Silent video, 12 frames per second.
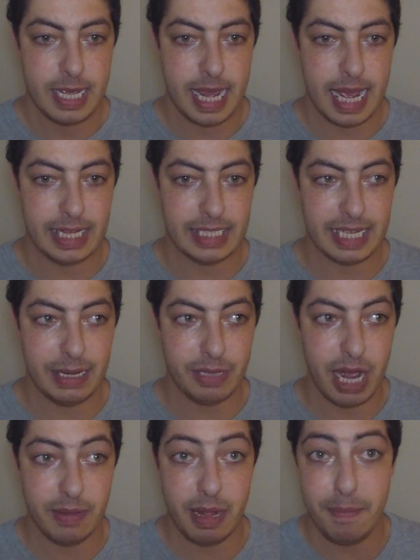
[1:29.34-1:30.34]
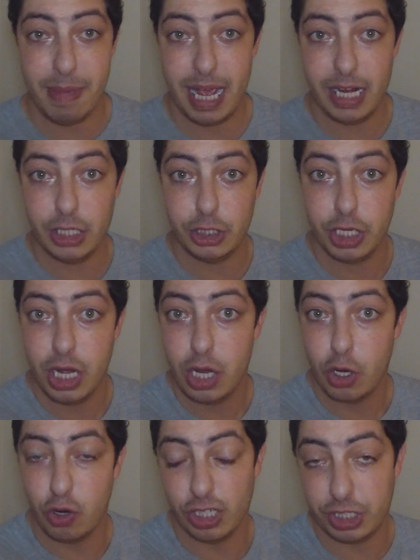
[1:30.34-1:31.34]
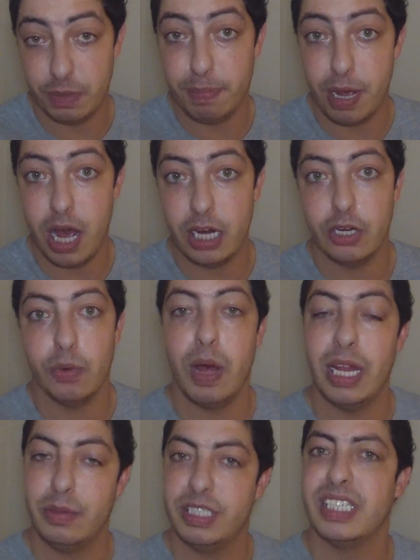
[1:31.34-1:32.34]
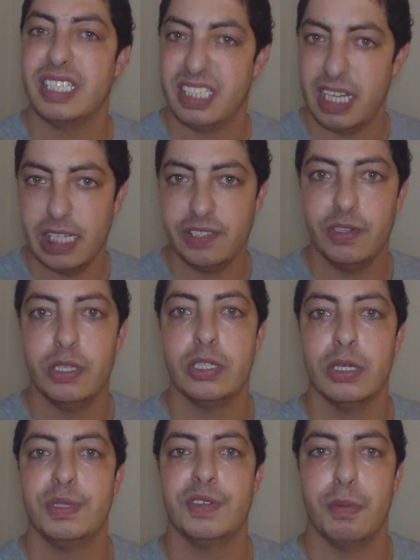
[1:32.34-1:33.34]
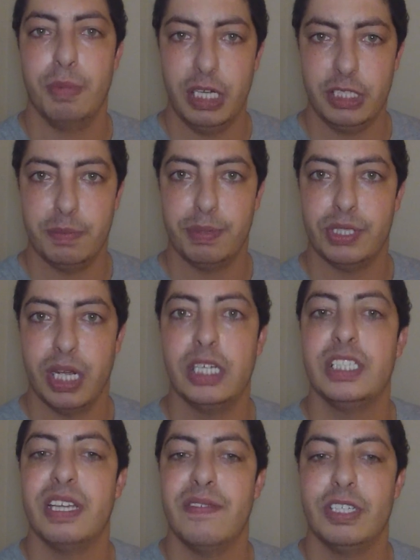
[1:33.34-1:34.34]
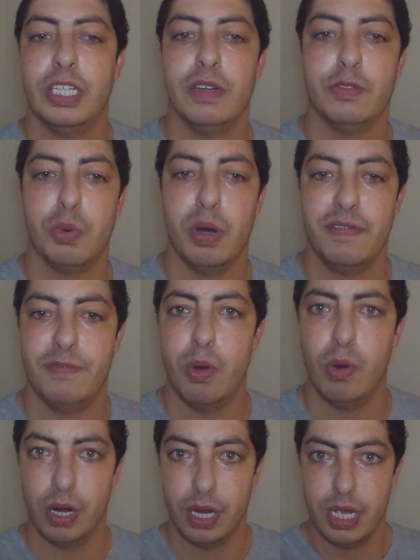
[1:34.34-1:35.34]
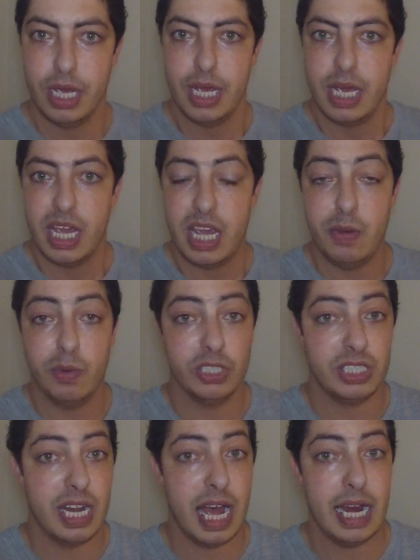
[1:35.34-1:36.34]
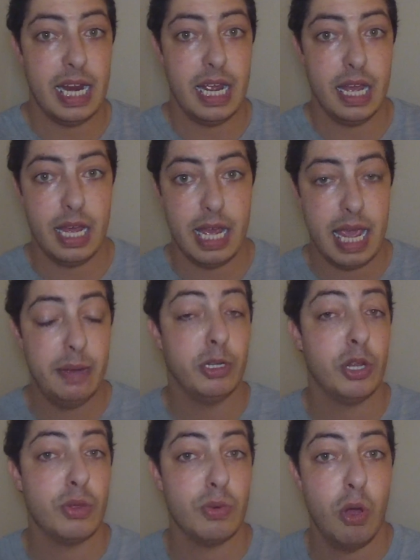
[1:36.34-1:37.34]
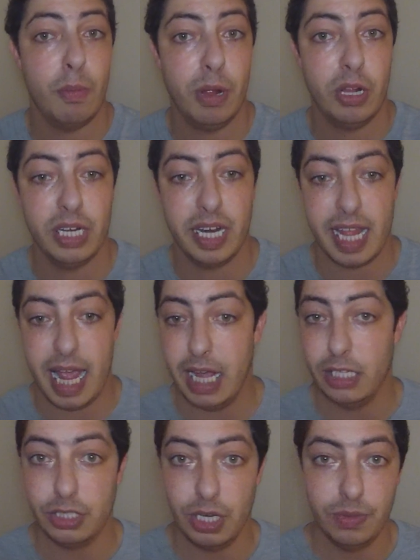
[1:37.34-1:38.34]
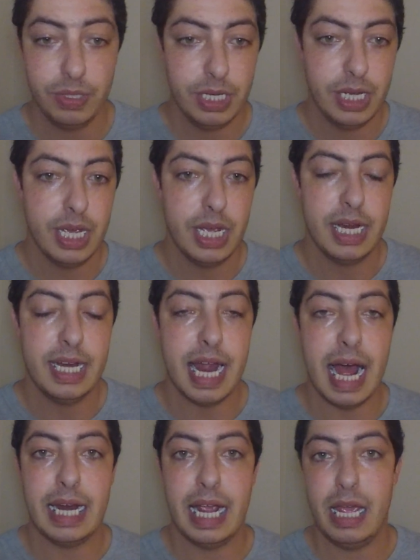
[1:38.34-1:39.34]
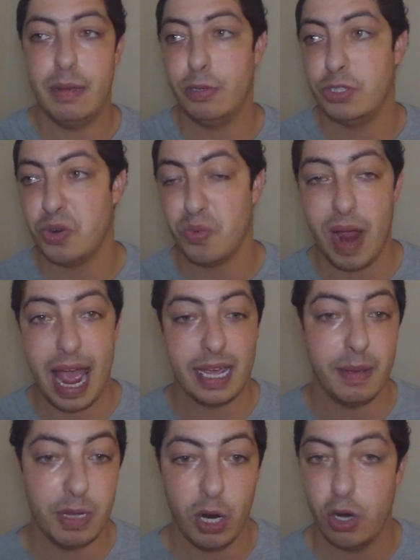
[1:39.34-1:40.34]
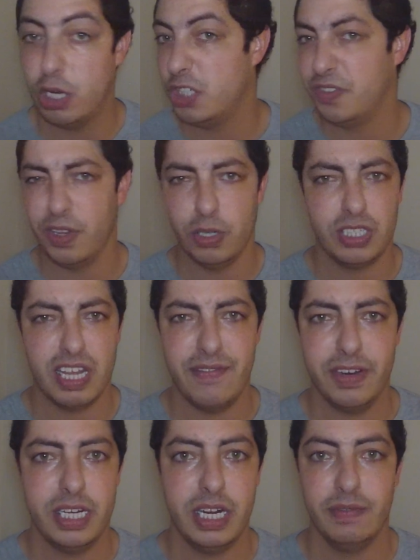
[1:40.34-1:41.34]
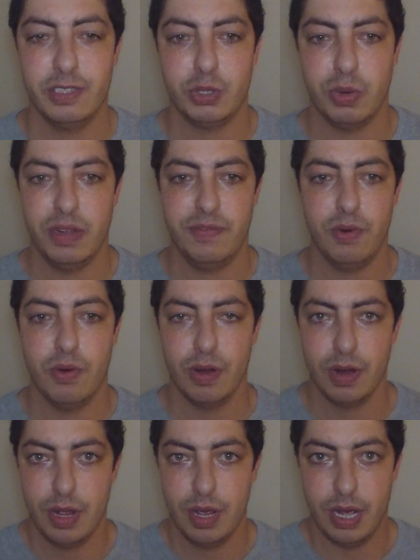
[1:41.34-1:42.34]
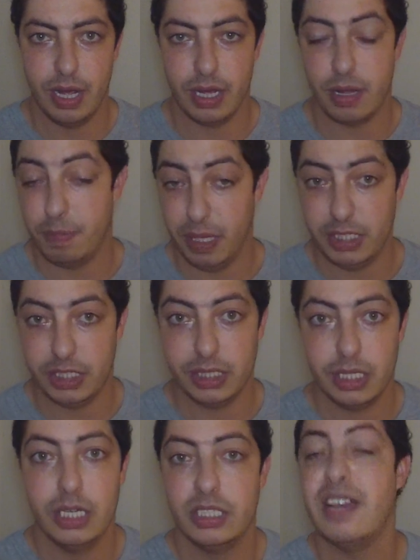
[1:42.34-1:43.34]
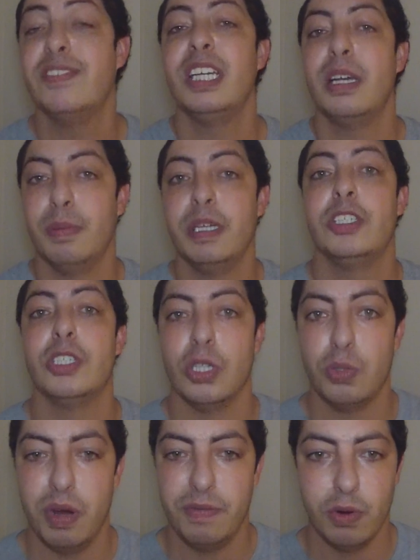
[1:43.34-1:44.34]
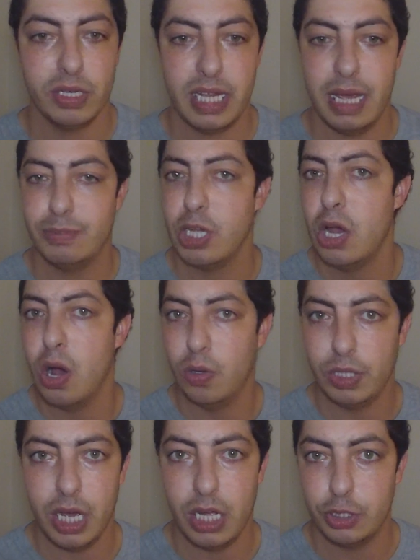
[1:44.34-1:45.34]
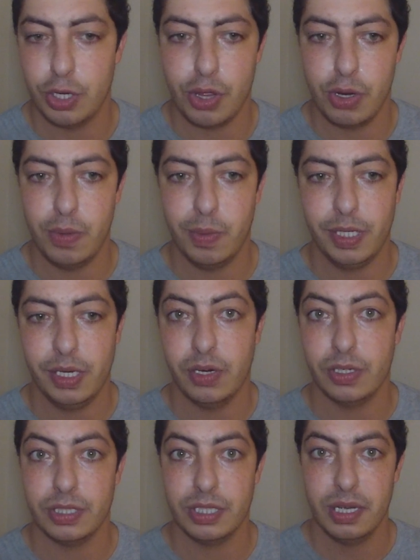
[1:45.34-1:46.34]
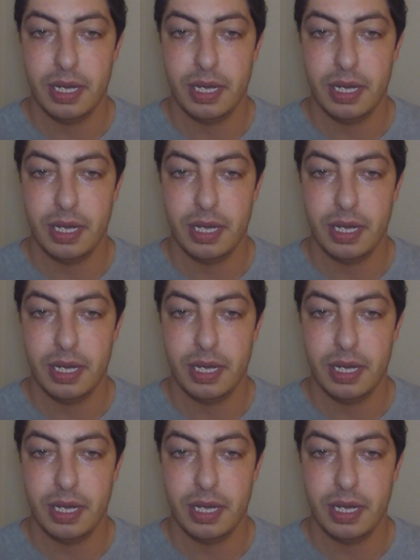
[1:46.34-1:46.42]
At the same time, they managed Christian Ponder. While he was successful in terms of completion percentage, 17 of 24, he was not able to throw a ball into the end zone, not able to rack up yardage for those 17 of his 24 completions. 17 completions on 24 attempts, only 131 yards.